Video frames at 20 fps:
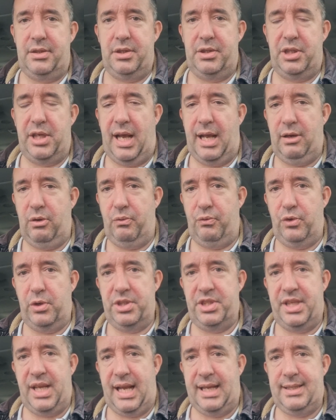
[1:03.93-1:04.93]
to the channel for
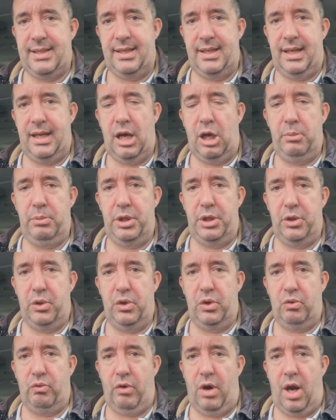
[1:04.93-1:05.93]
a Saturday. Hope you're
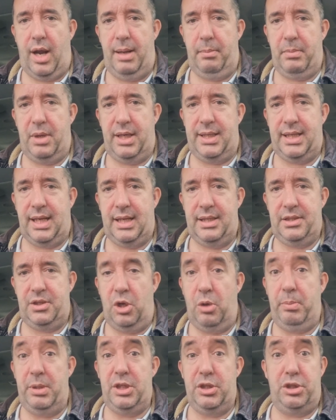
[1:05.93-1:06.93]
doing all right. My day's
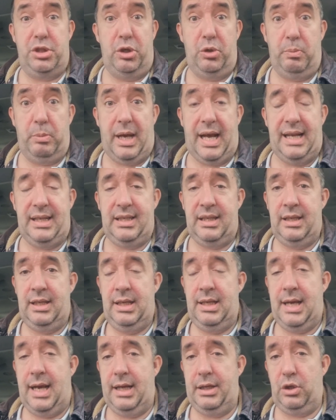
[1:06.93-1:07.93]
not been too bad.
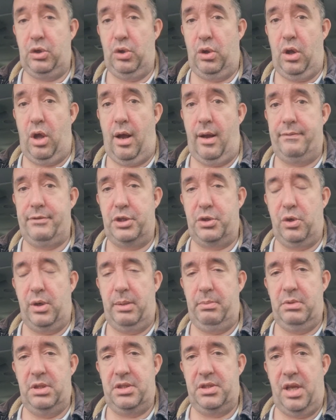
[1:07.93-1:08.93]
Had a good live
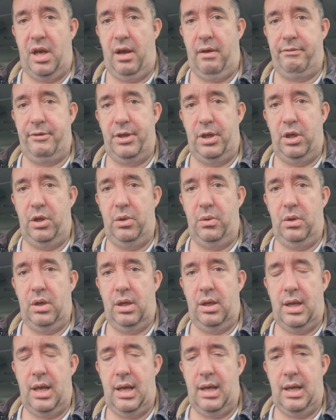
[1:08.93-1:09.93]
stream this afternoon.
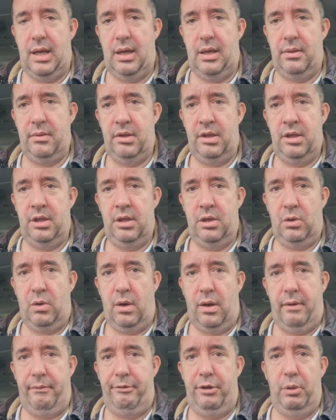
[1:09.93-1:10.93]

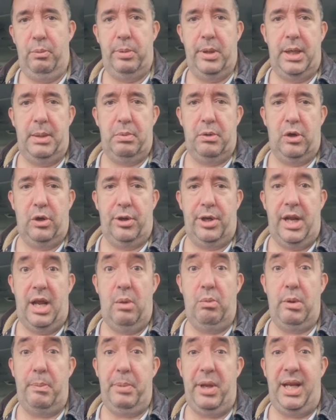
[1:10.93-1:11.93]
Quite a few people on
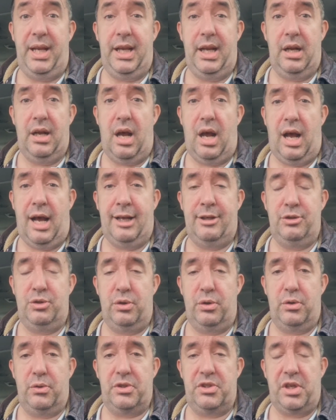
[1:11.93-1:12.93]
there. We're peaking at
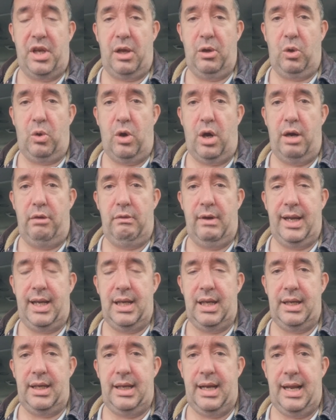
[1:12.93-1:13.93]
100 or so quite
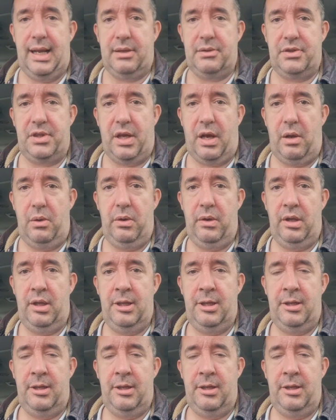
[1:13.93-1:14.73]
regularly now, so